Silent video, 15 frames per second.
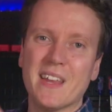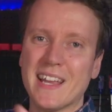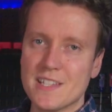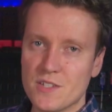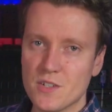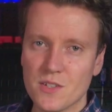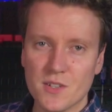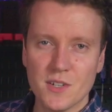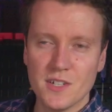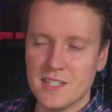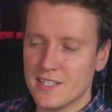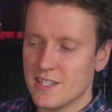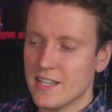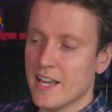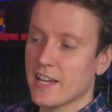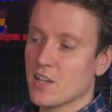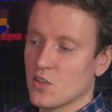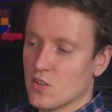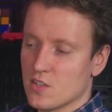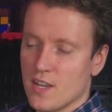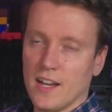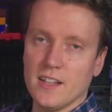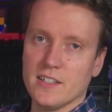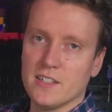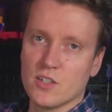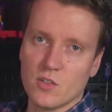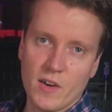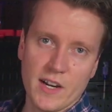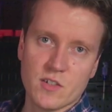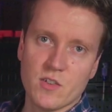It's just good to see a solid
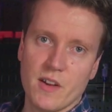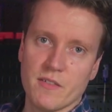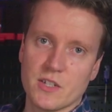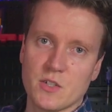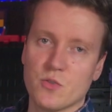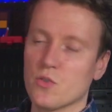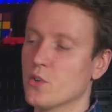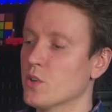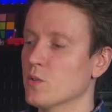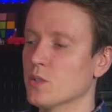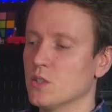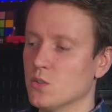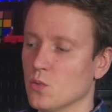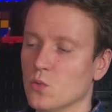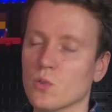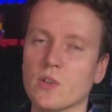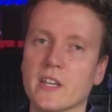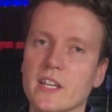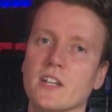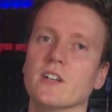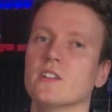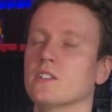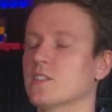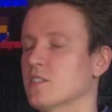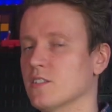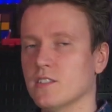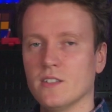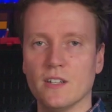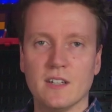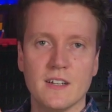direct drive extruder with dual gears.